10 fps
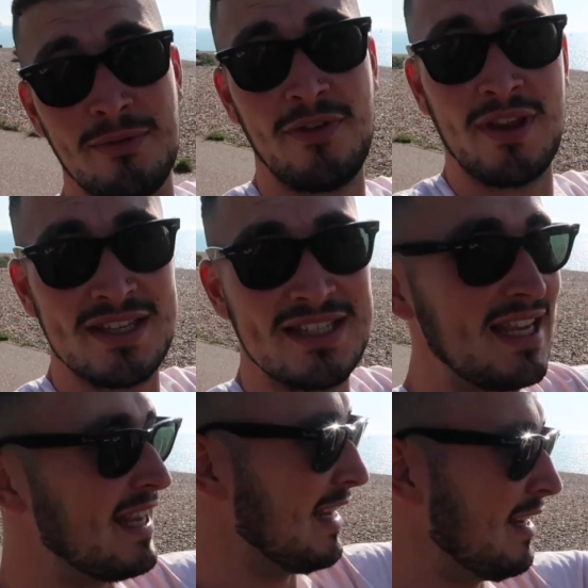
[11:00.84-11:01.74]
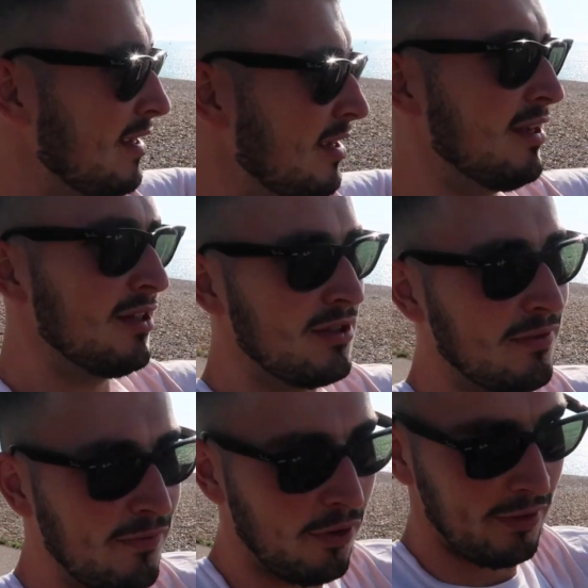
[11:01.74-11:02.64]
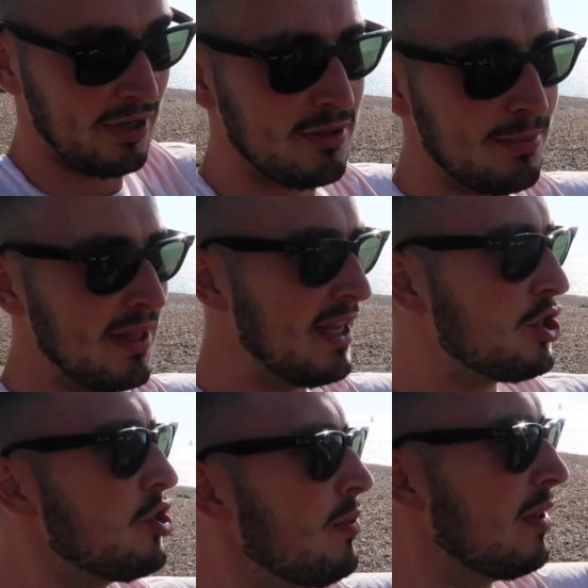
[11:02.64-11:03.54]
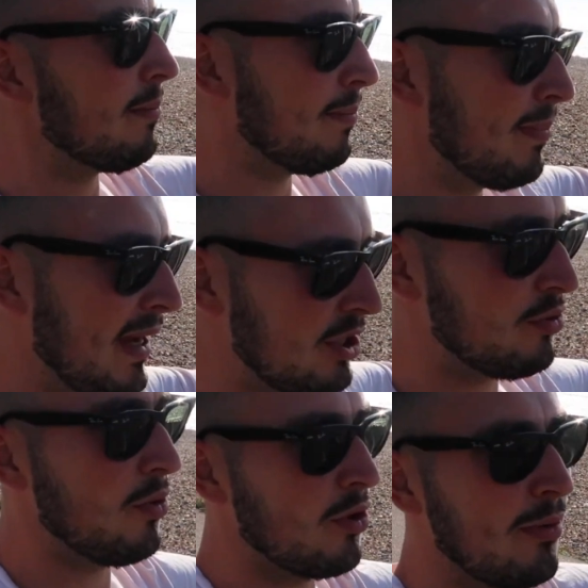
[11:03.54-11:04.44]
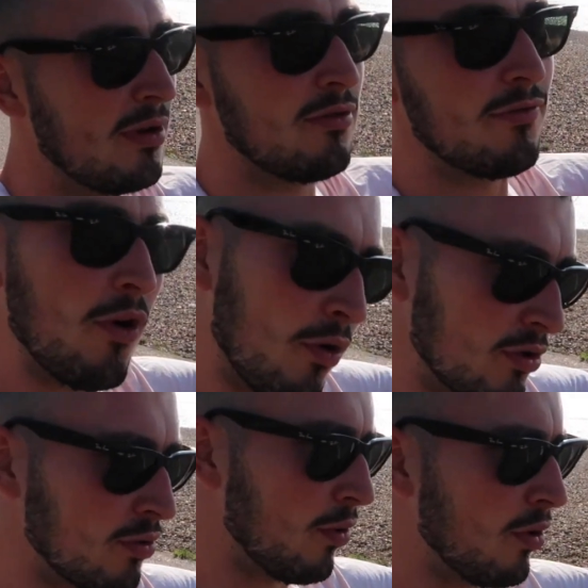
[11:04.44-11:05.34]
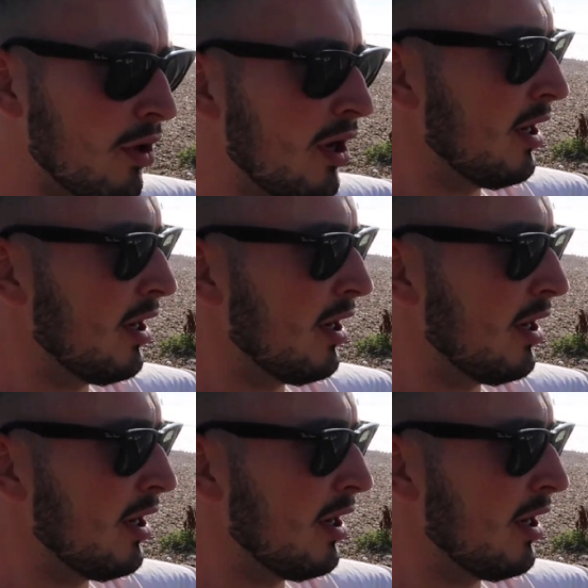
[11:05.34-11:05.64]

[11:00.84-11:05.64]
prefer the sea to forest, but the issue with a beach walk compared to a forest walk